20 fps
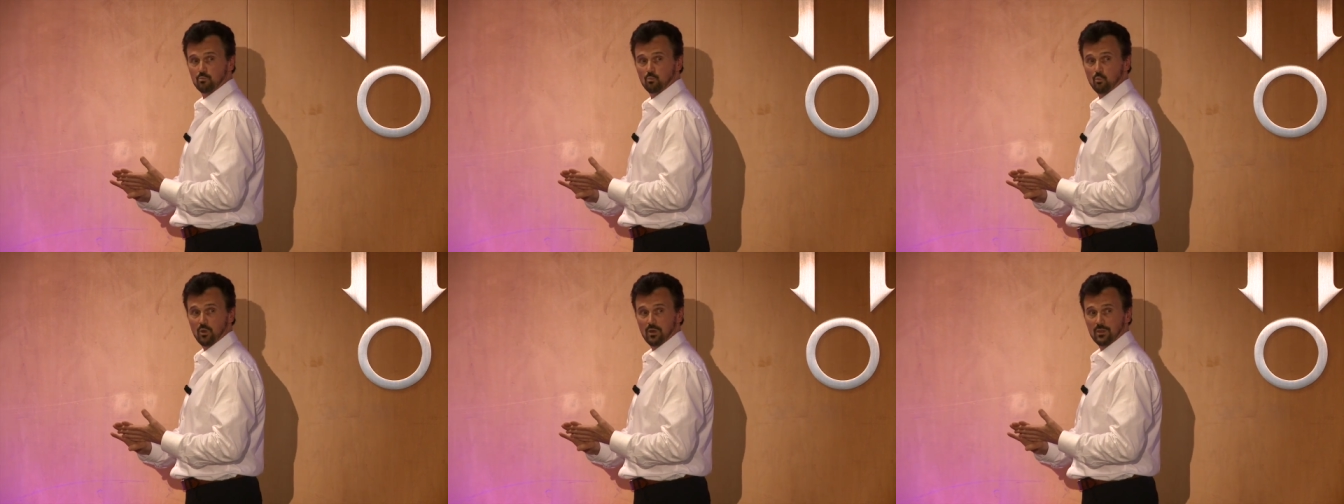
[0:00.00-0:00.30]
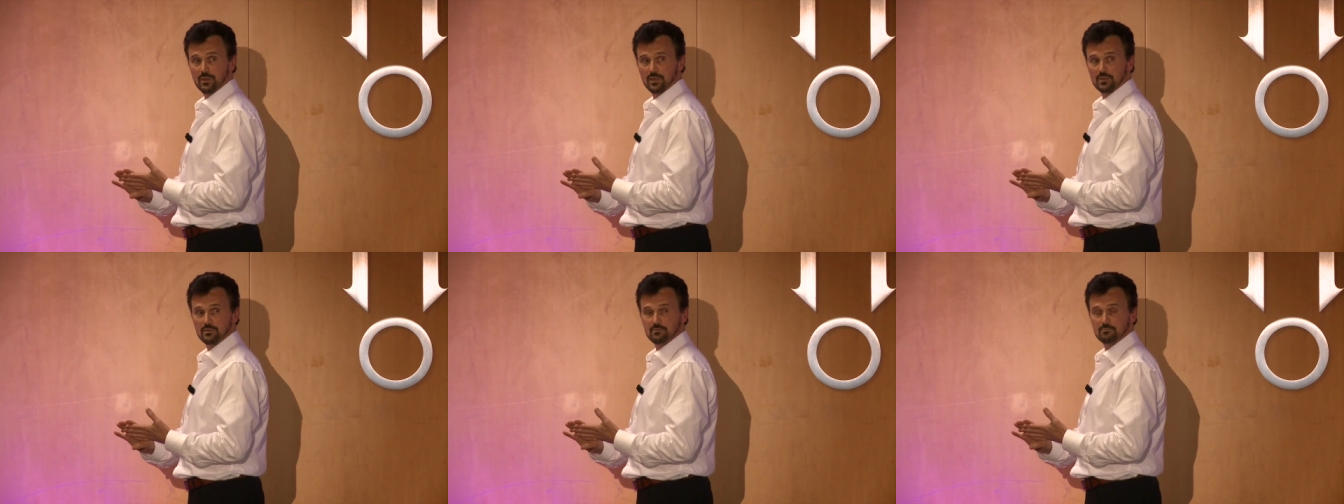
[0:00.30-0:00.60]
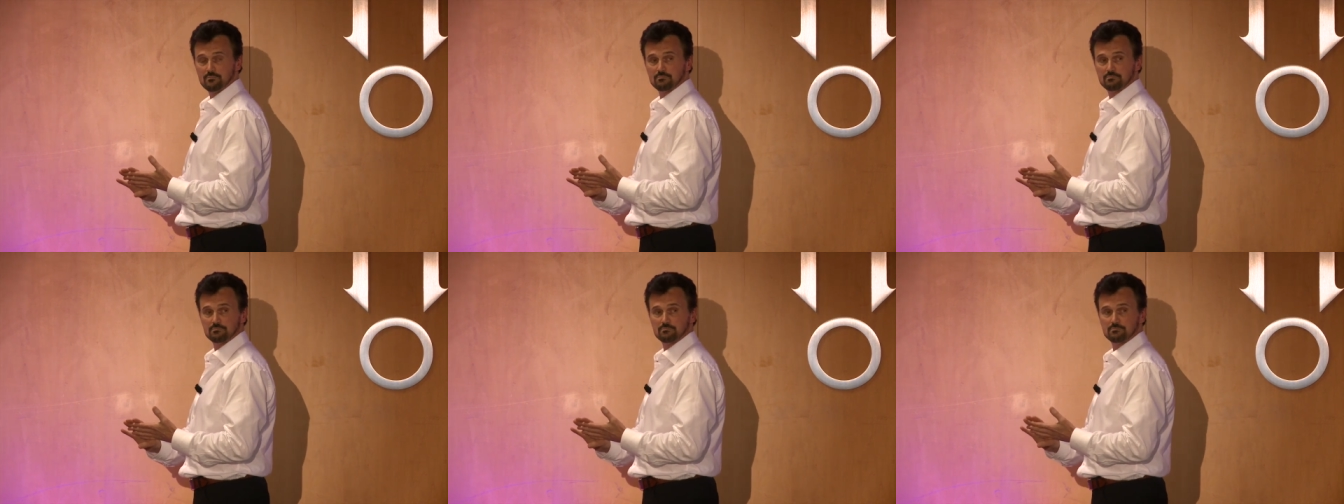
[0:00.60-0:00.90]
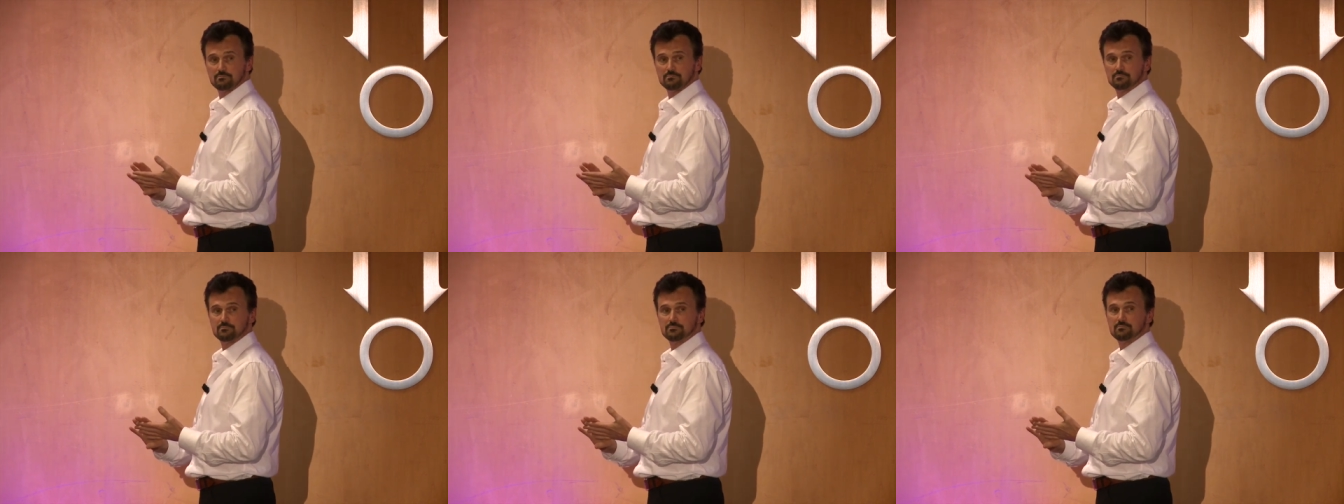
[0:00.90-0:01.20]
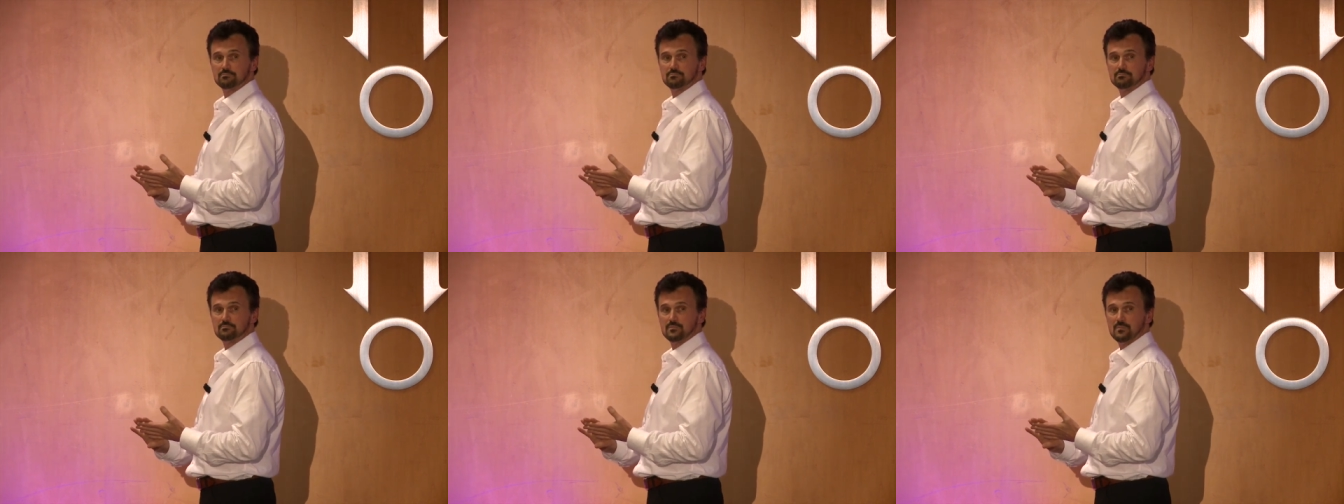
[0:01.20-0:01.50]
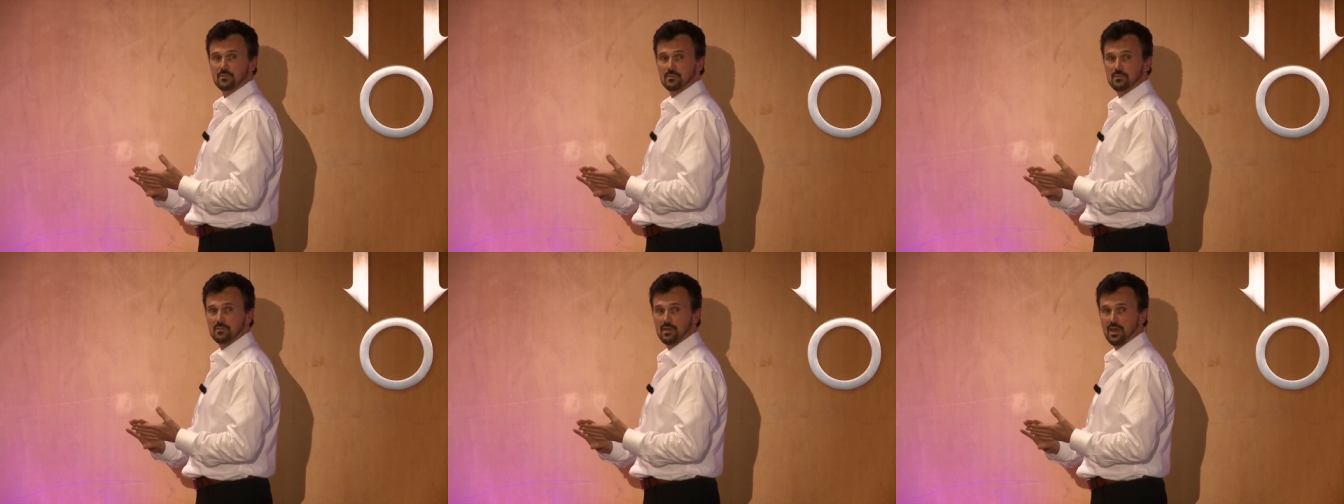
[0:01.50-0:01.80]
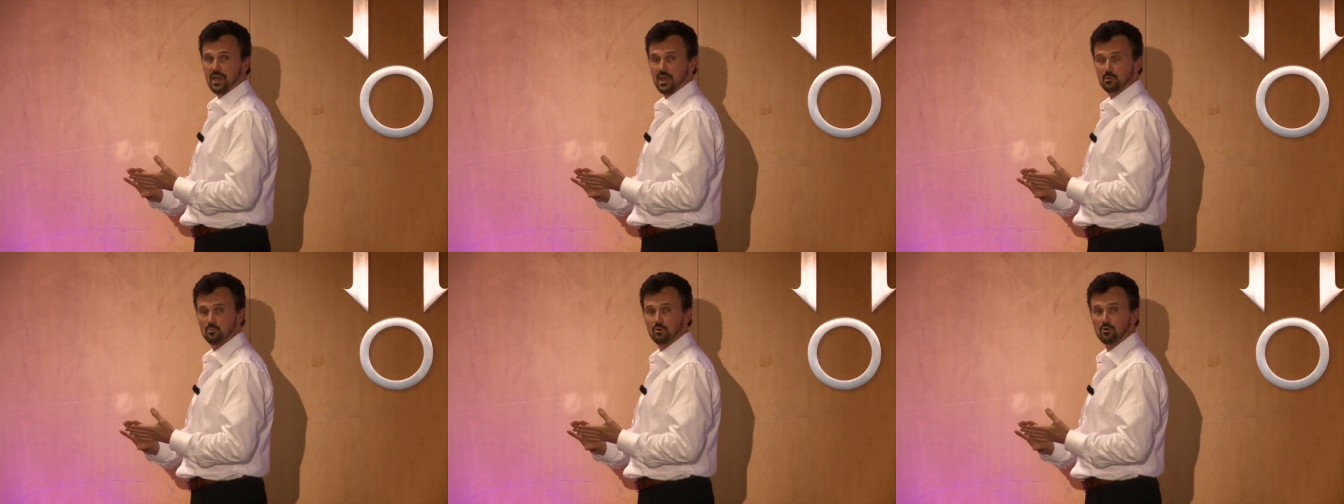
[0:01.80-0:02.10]
willing,
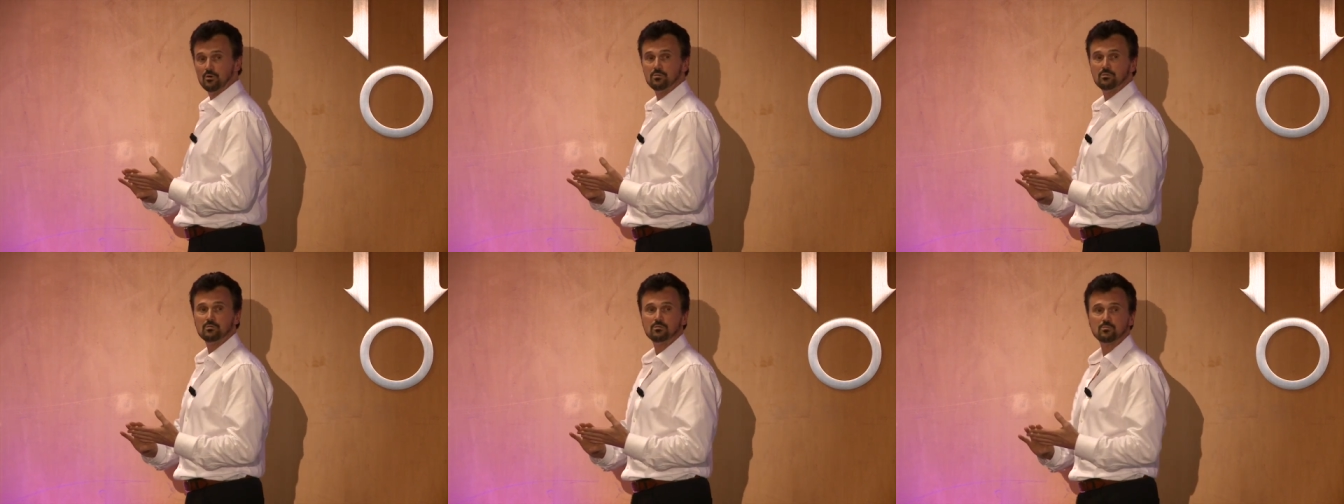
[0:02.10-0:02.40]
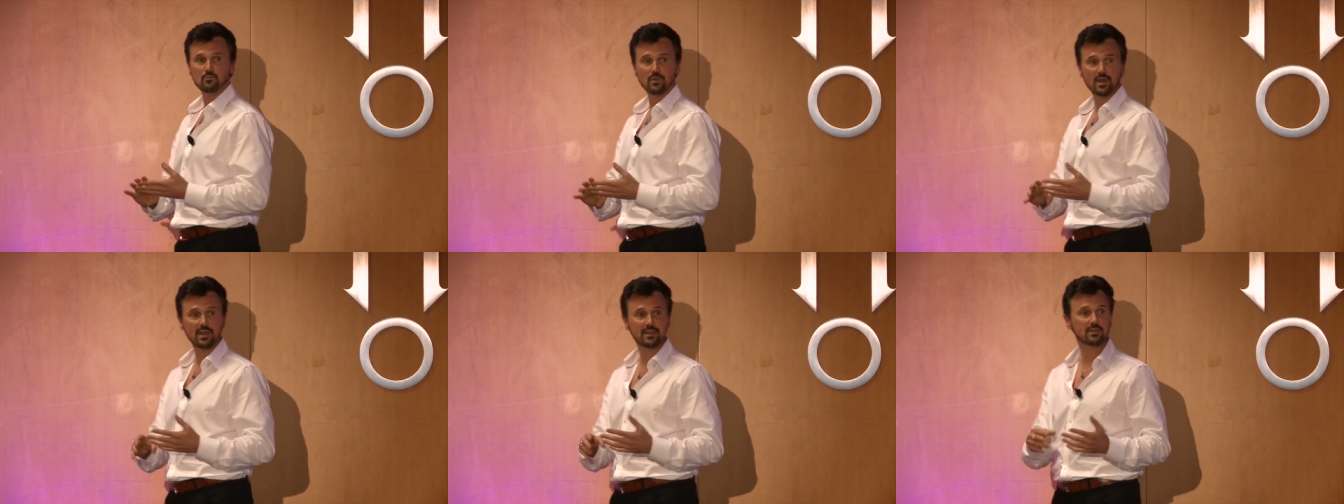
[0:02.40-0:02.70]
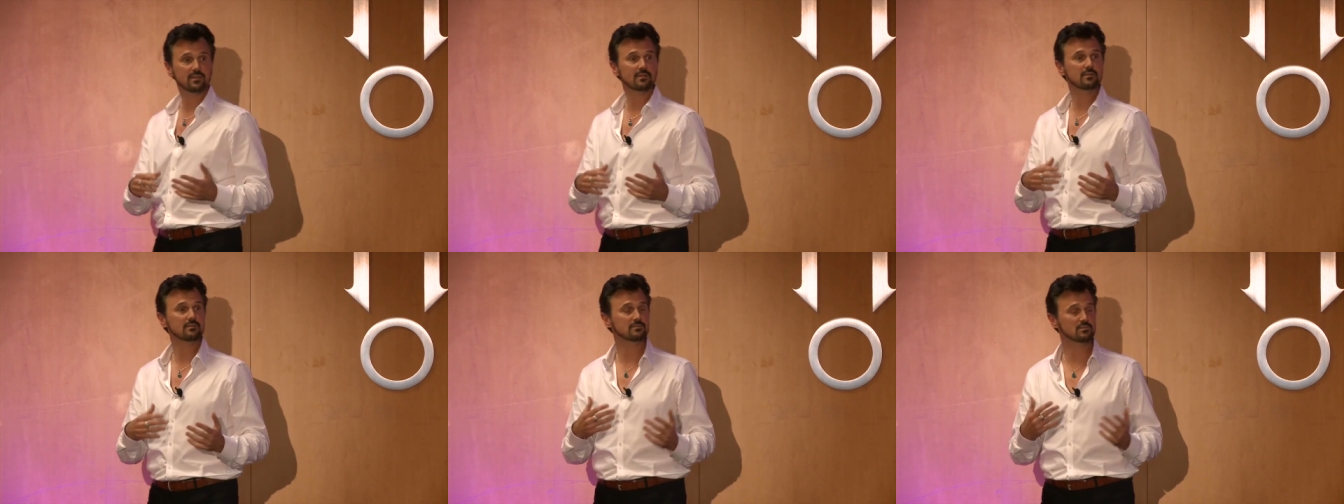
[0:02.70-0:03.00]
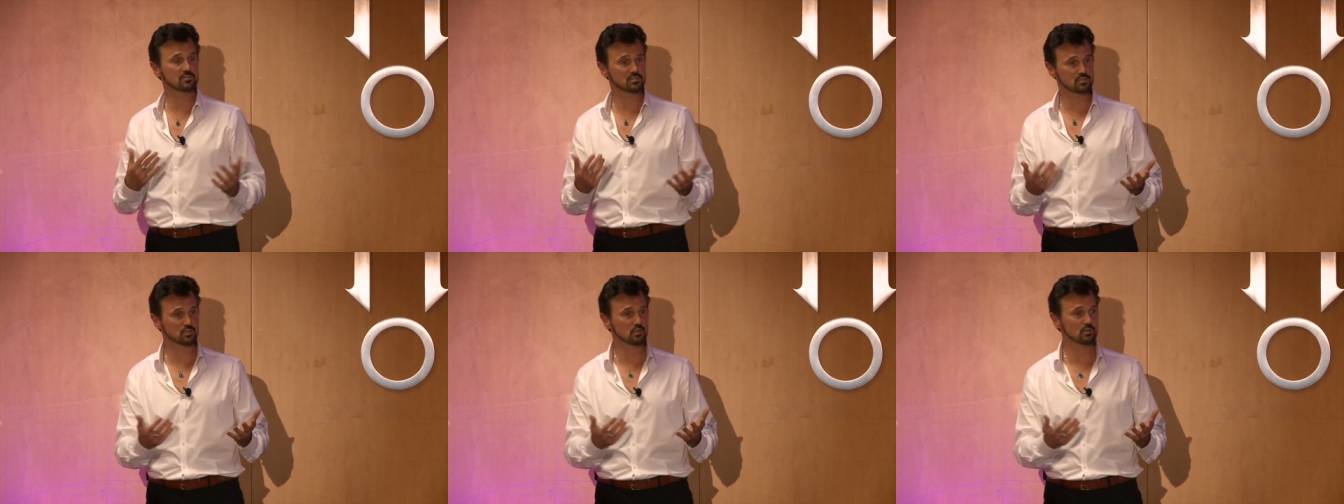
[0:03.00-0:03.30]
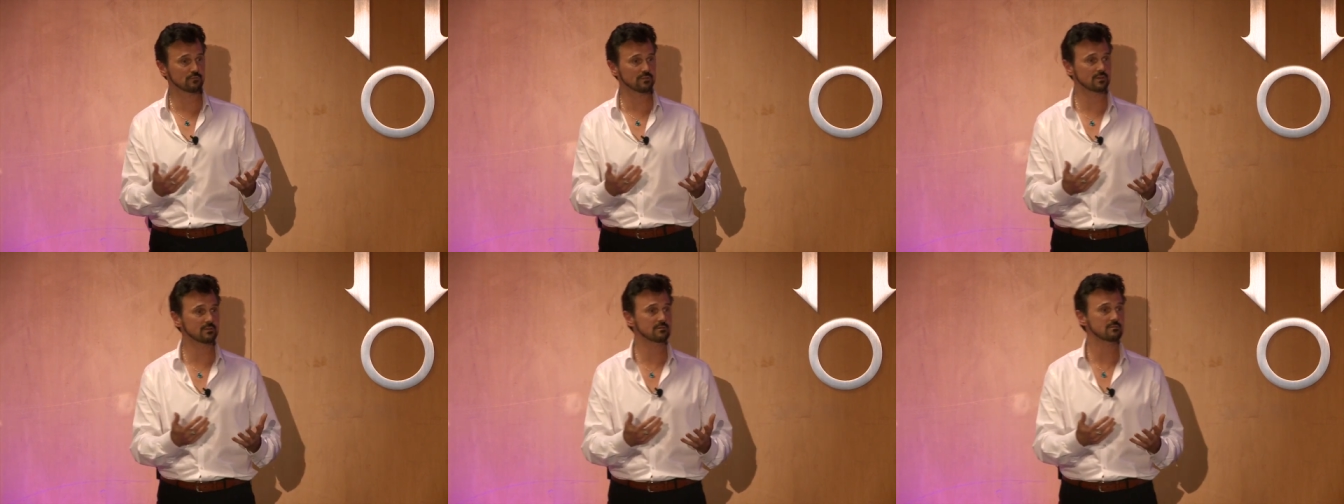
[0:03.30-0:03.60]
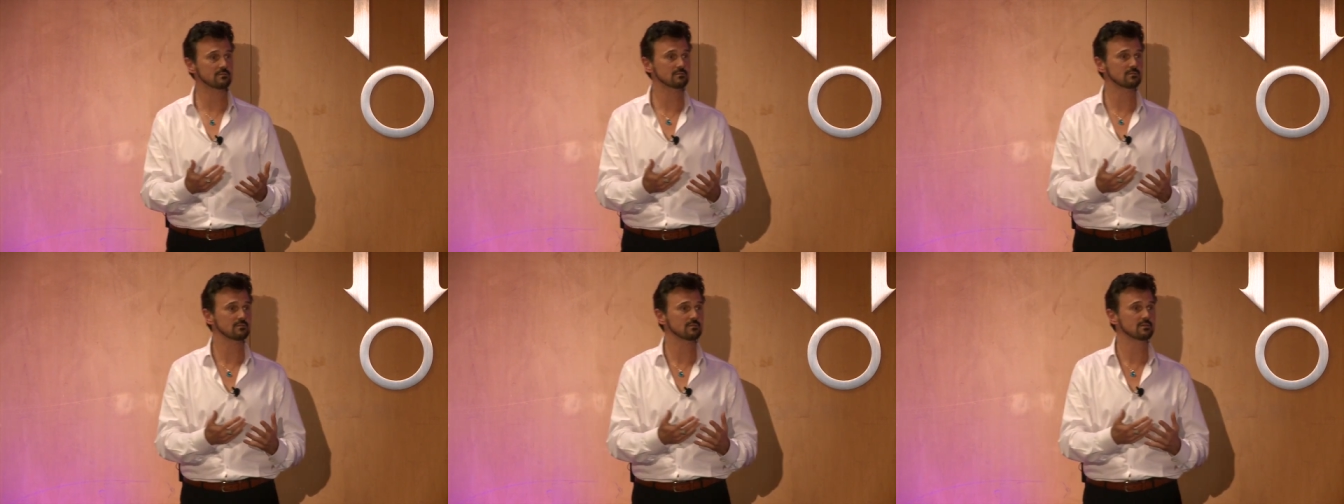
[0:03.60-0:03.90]
able, ready, deserving,